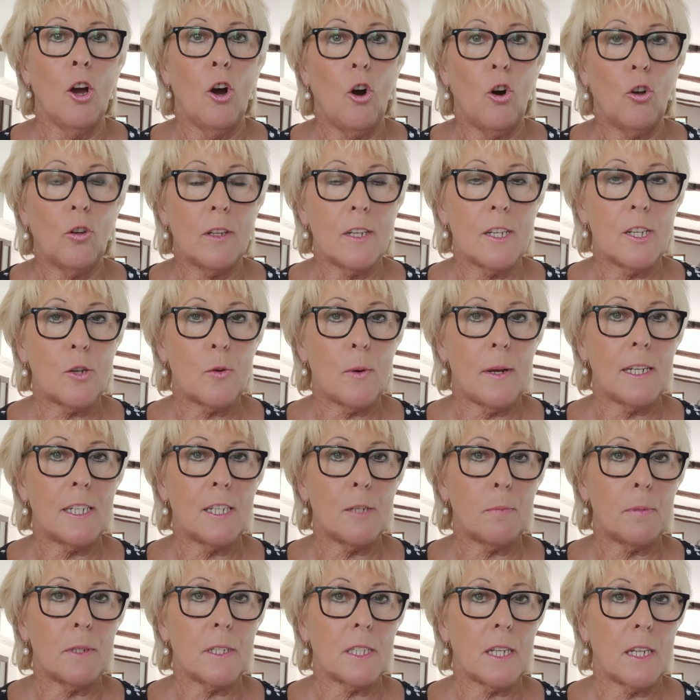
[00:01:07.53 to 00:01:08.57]
Only
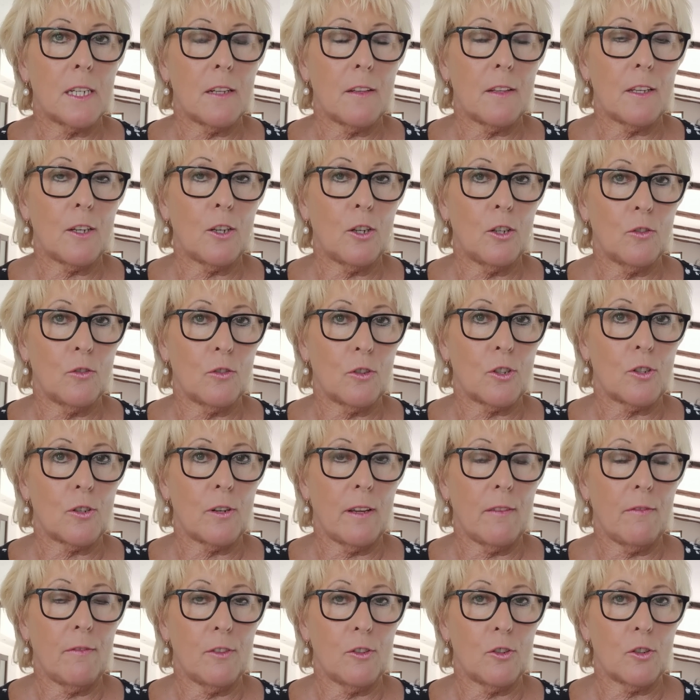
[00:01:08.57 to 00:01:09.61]
20% of the
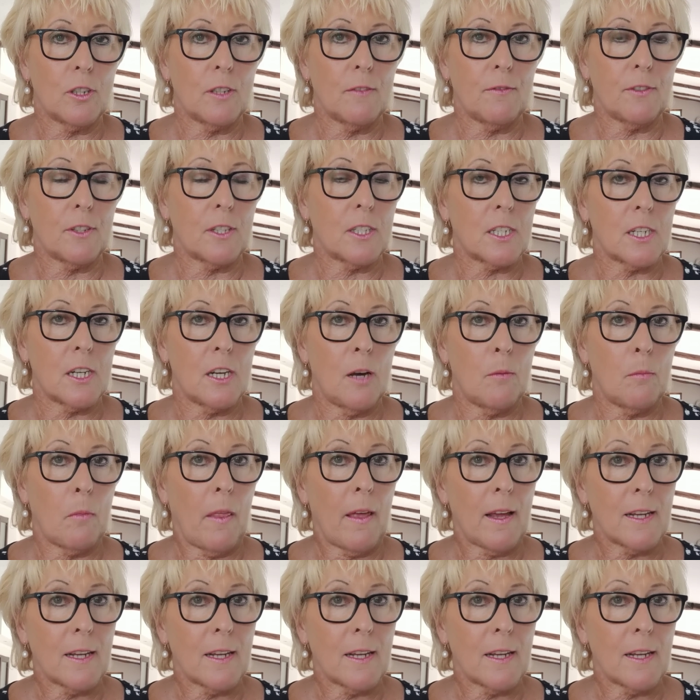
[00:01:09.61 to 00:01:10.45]
country voted for Starmer.